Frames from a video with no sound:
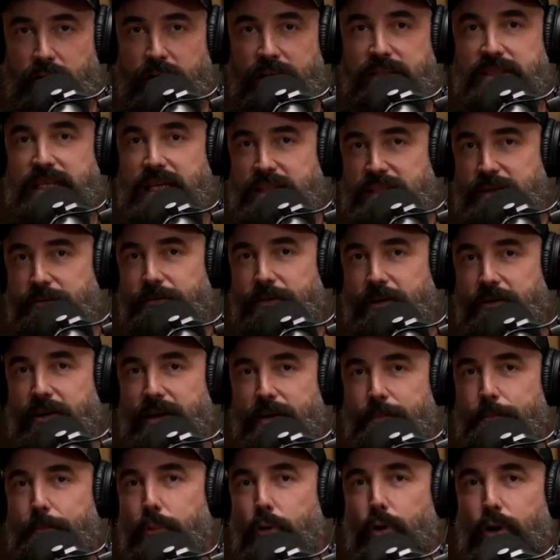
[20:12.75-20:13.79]
because that's a very
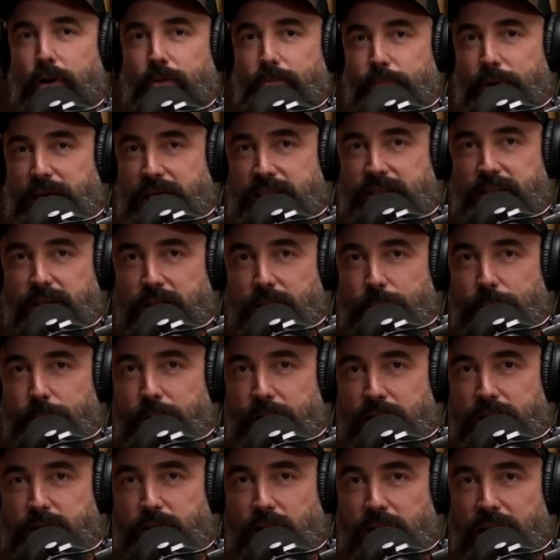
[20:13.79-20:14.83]
important piece of the
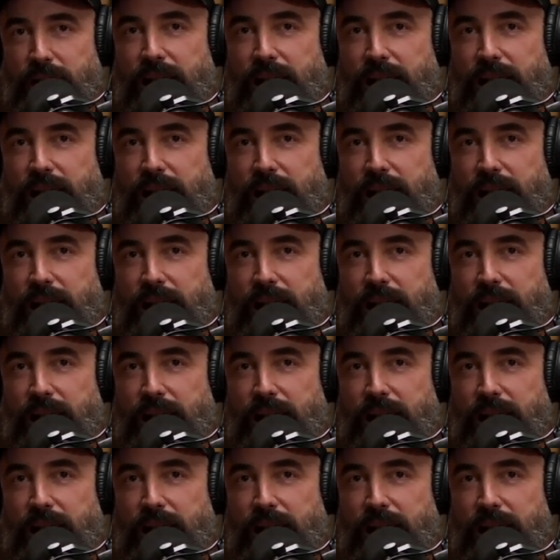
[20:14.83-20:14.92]
puzzle.